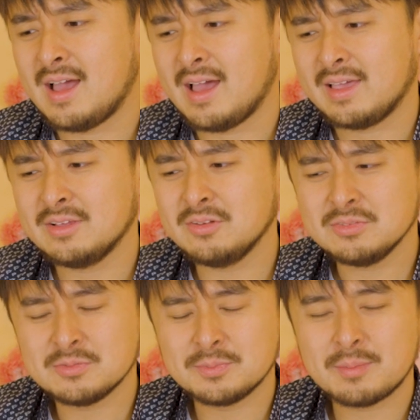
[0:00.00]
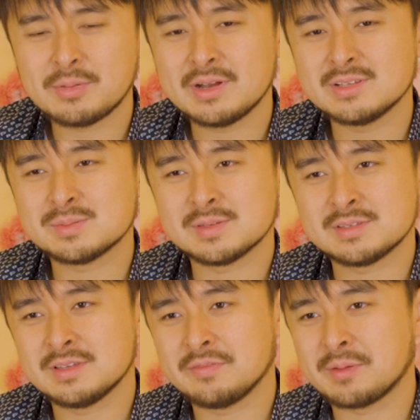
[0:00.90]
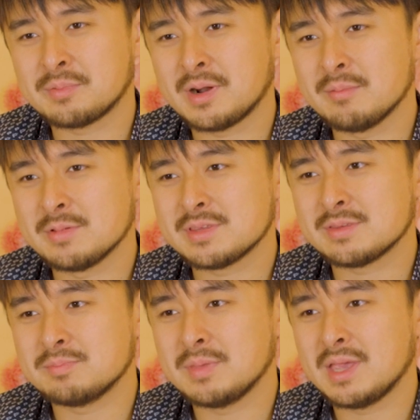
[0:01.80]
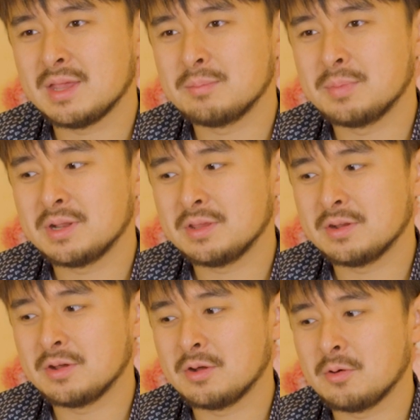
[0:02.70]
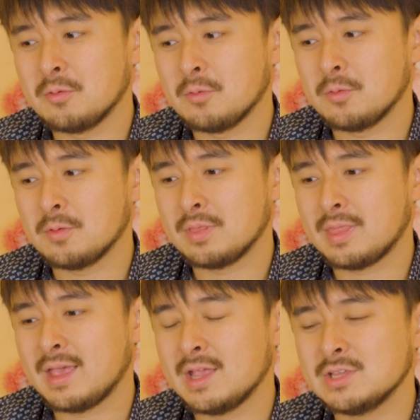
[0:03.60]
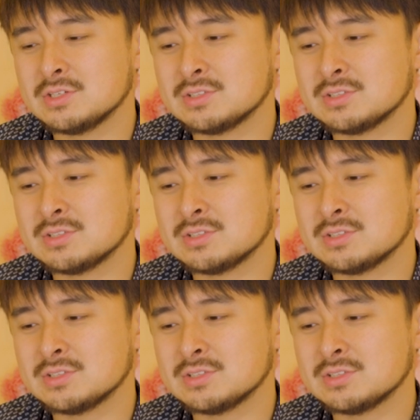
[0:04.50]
I can't remember any specific promises made, but you know, they